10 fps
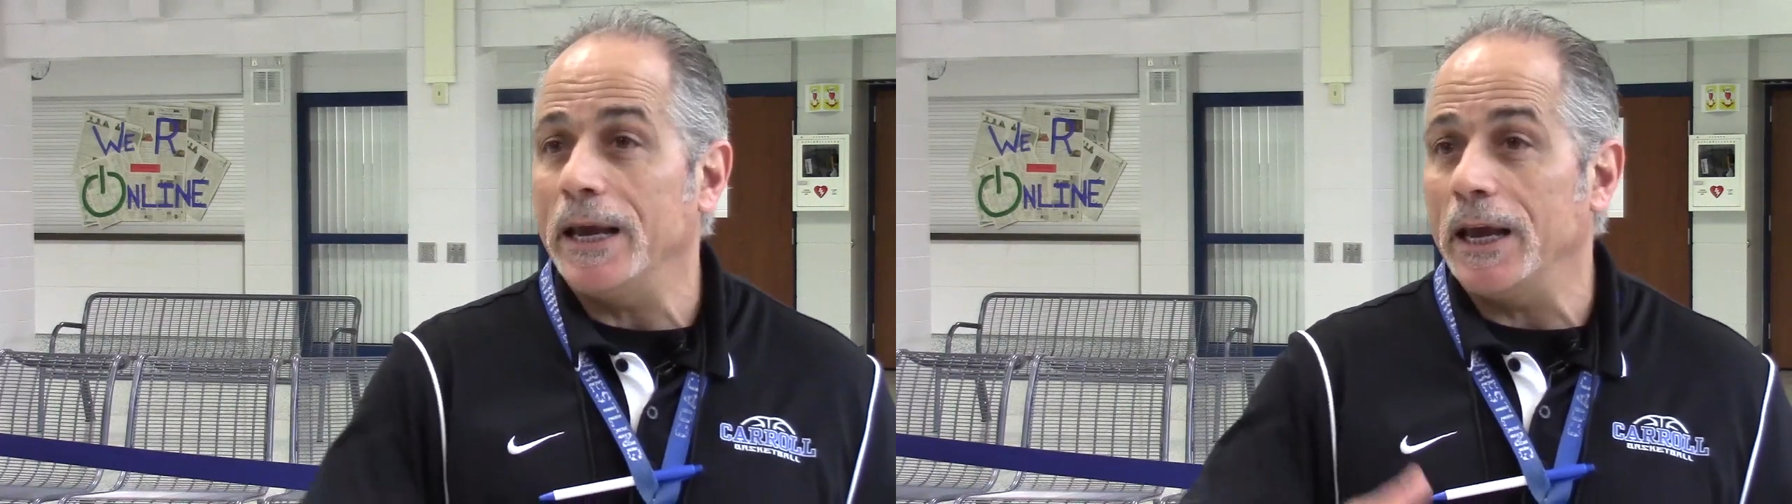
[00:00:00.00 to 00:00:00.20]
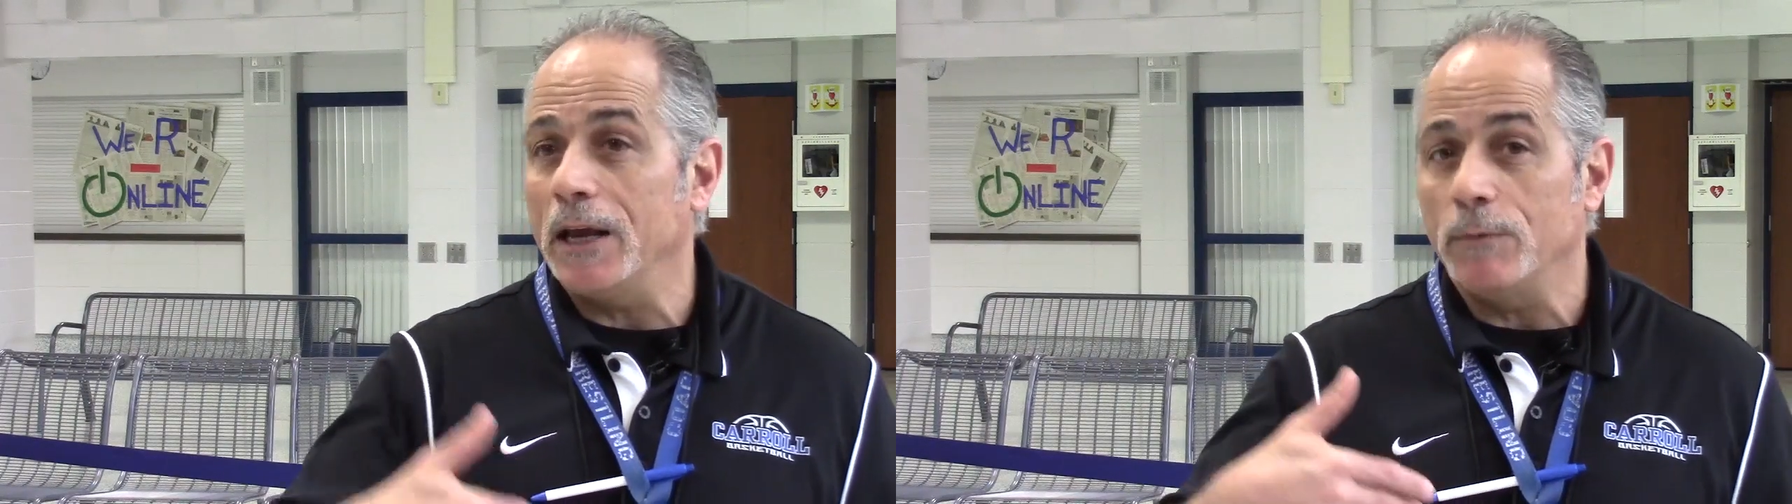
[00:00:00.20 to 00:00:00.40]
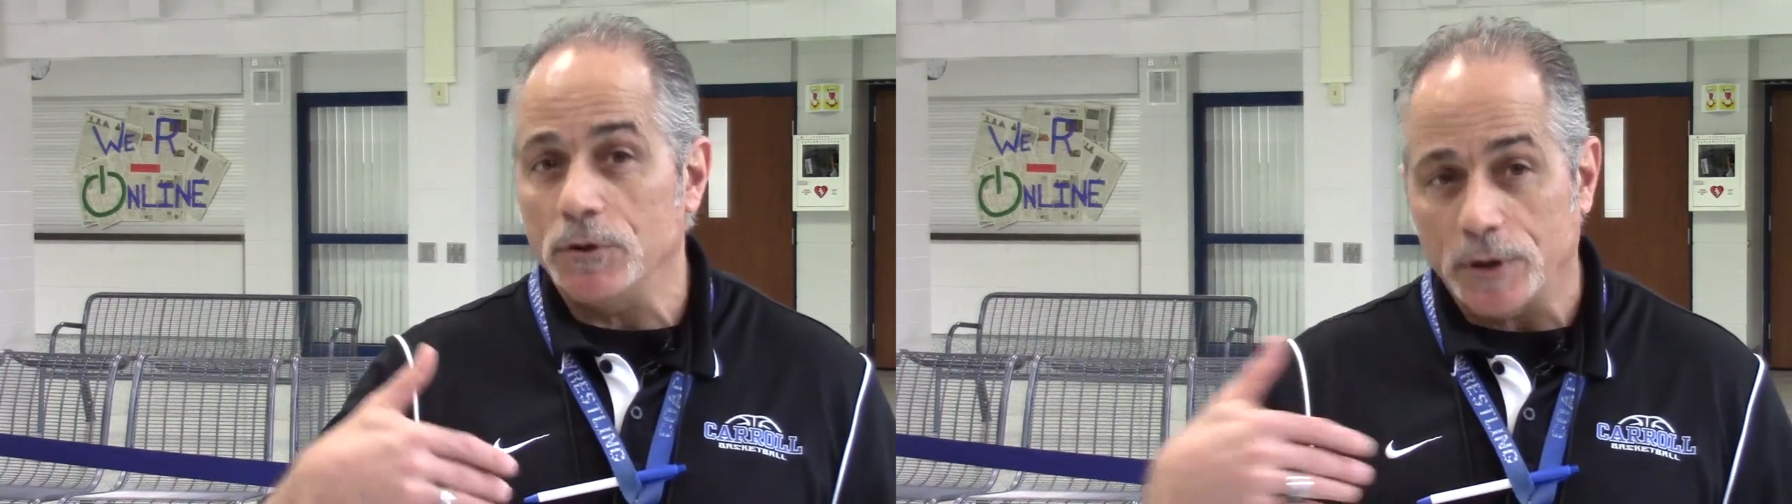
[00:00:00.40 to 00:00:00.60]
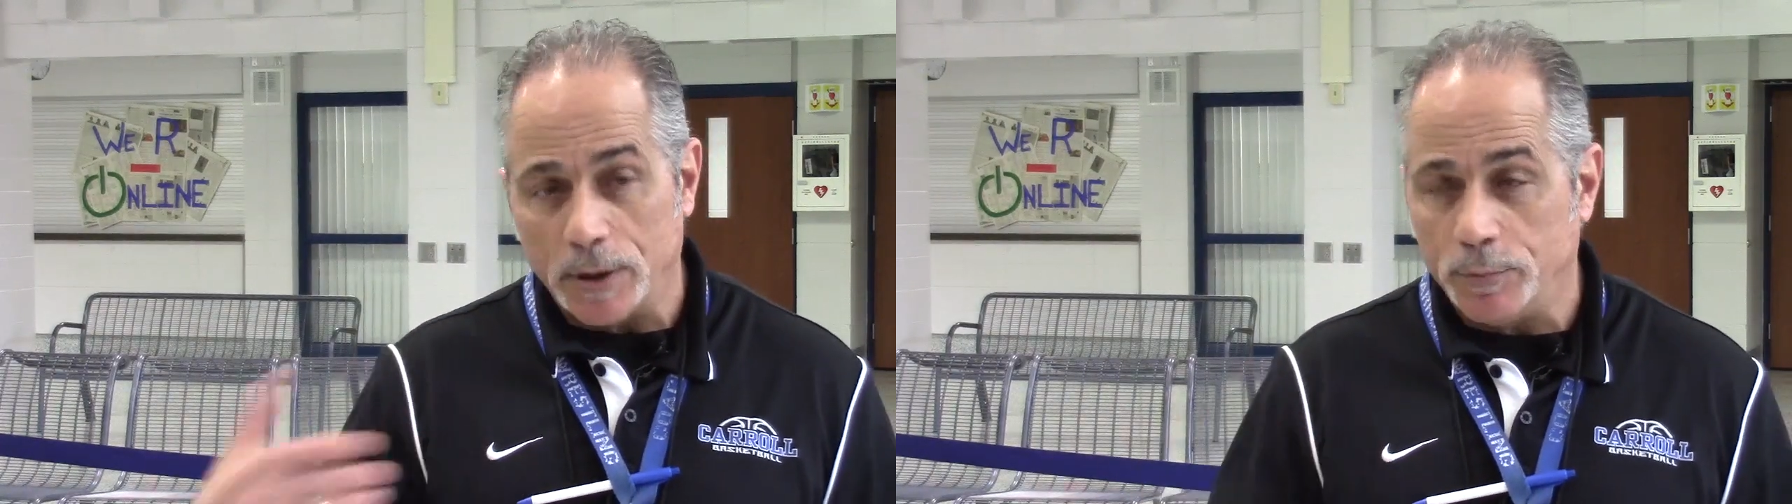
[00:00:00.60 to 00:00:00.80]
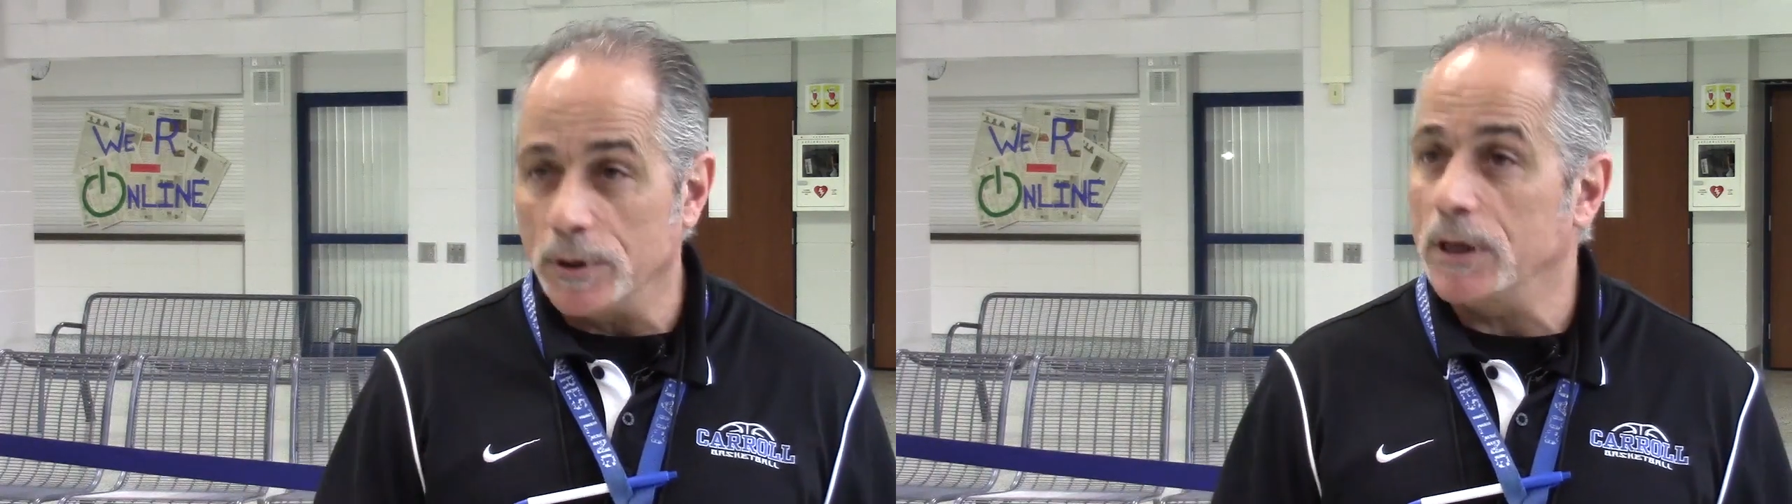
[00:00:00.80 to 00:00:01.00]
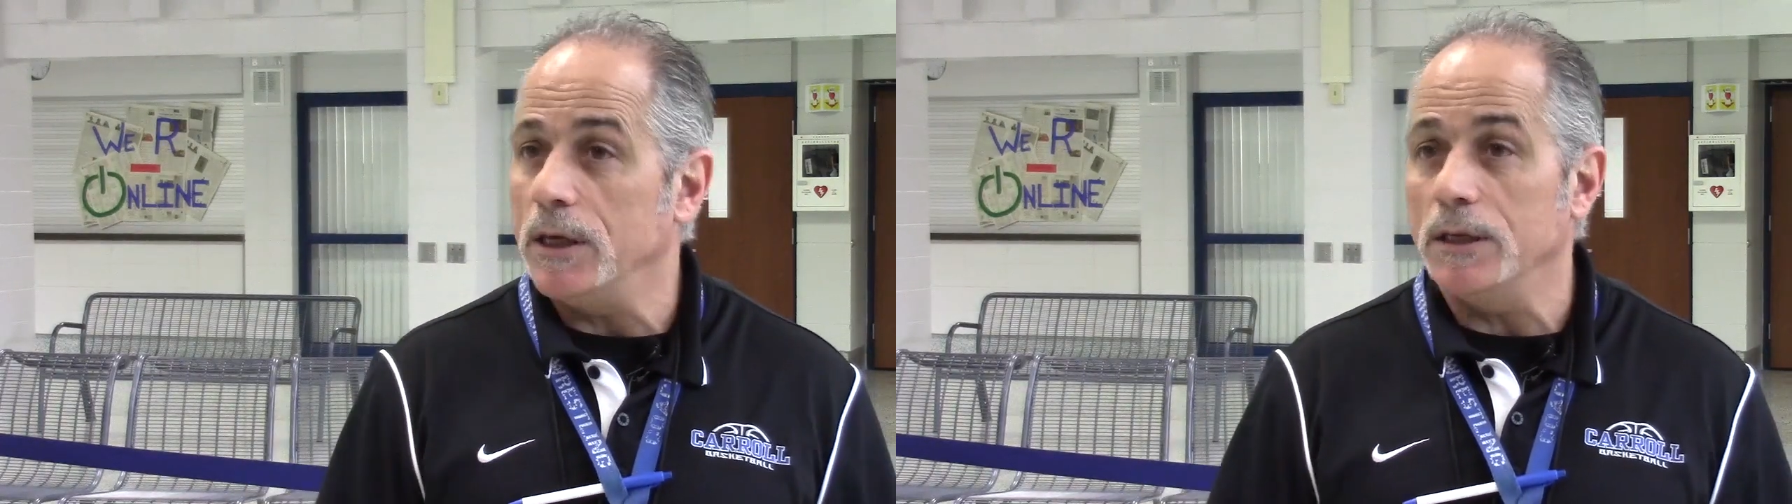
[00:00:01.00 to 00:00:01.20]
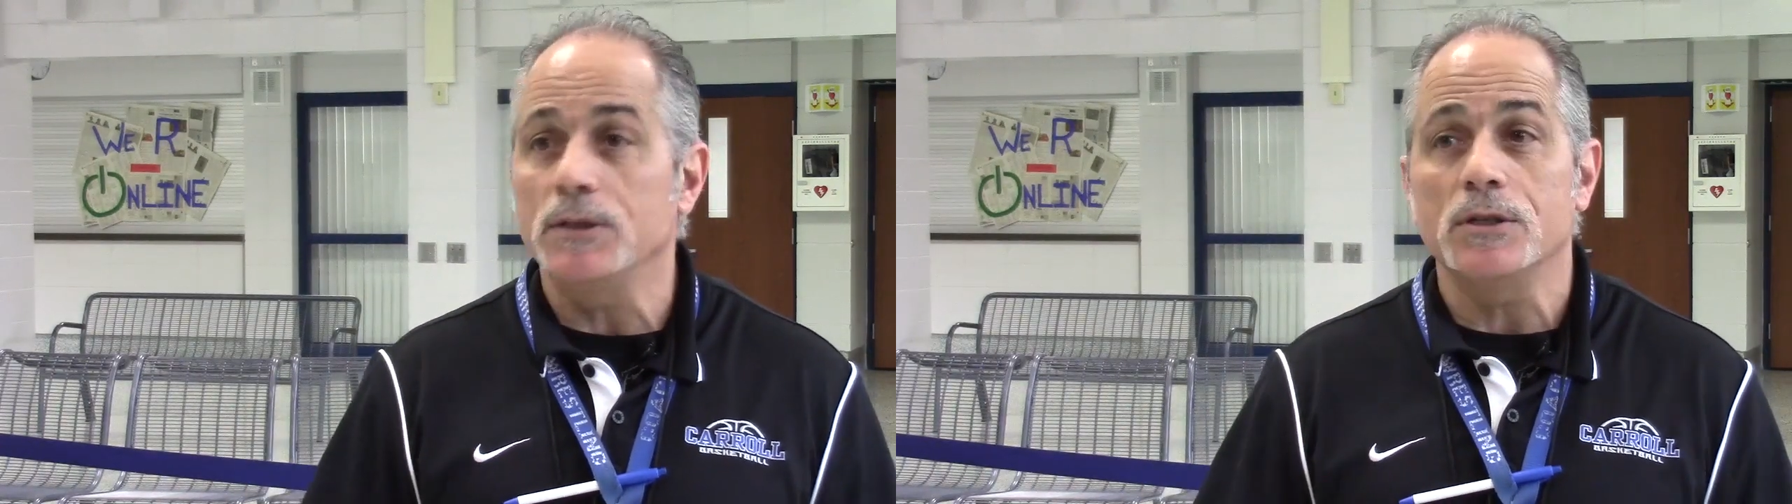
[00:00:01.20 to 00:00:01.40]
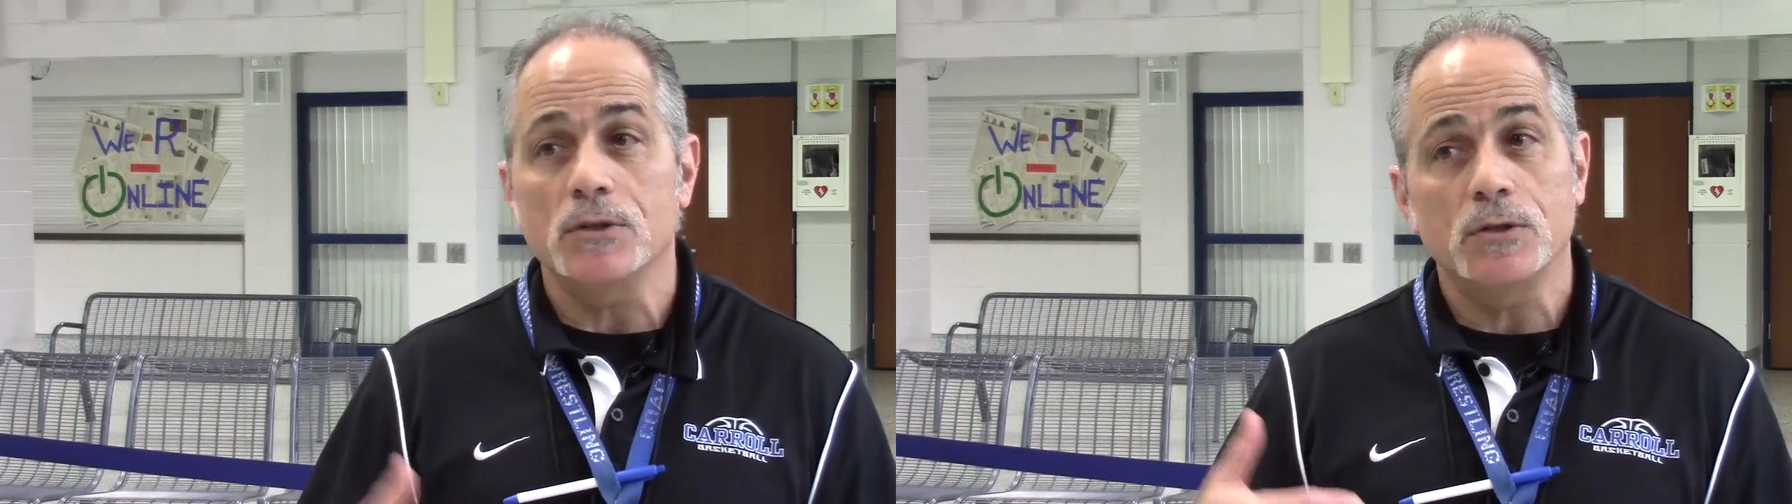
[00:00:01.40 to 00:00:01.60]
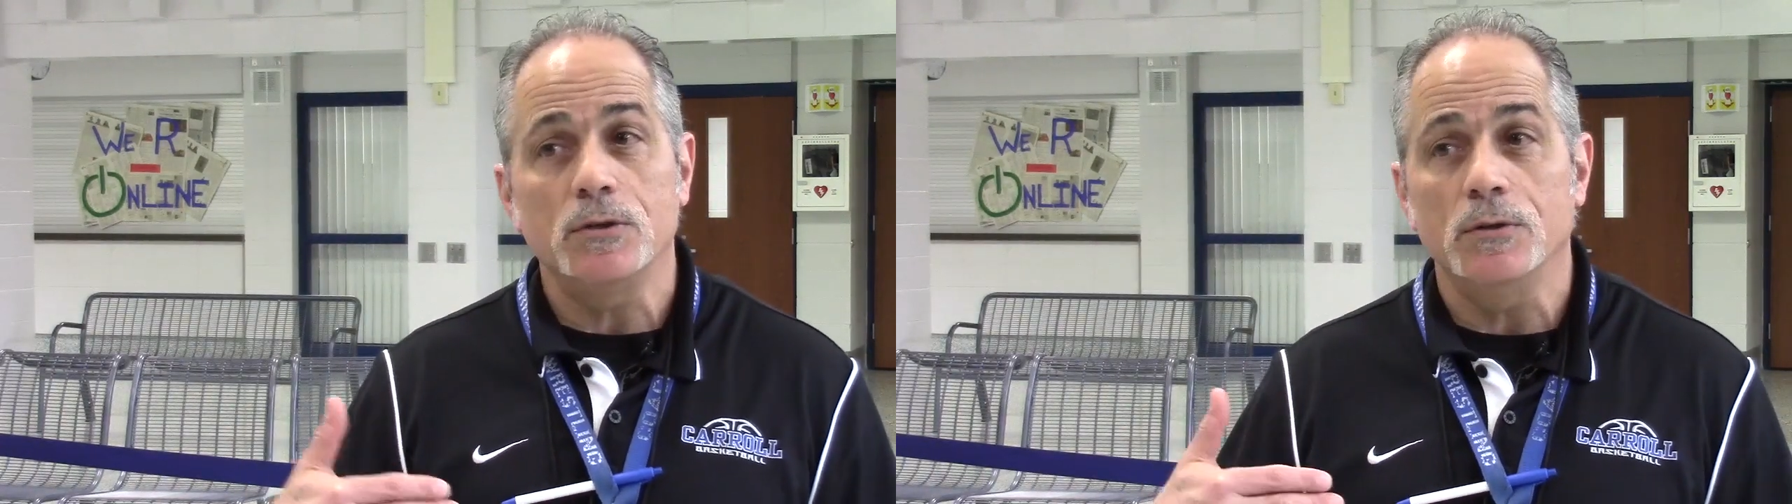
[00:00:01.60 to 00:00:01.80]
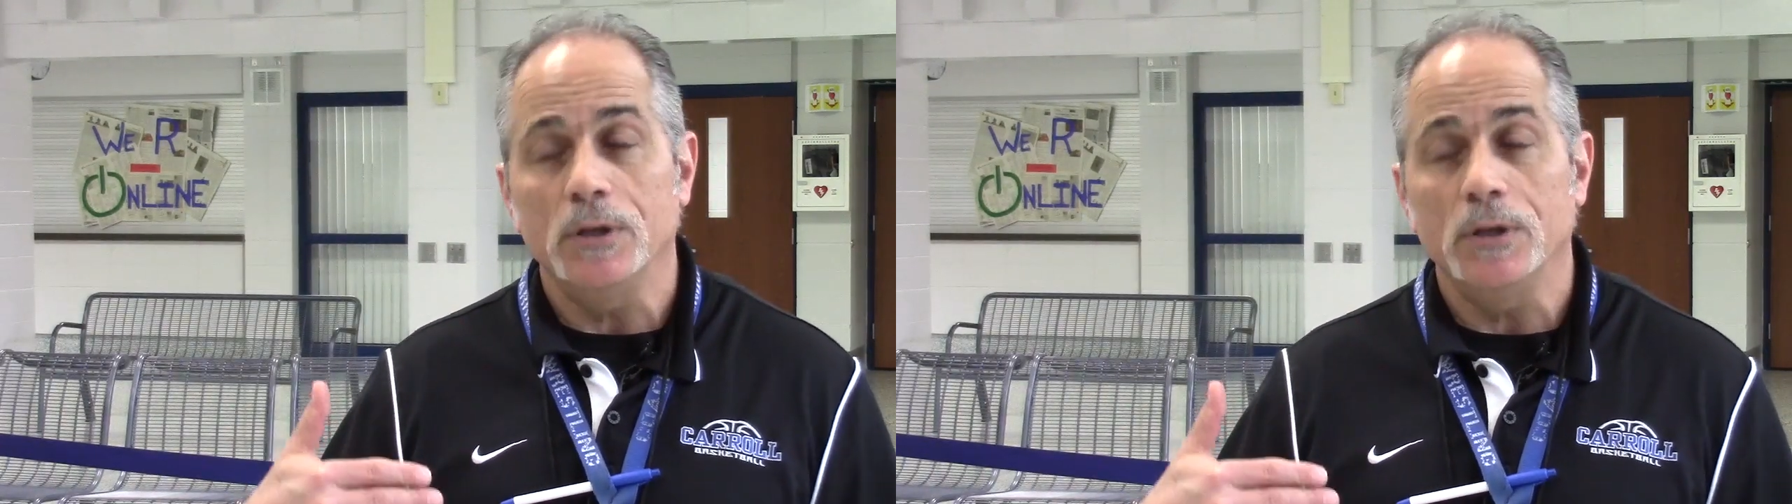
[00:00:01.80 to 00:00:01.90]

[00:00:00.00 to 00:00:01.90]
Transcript: And we try to put kids and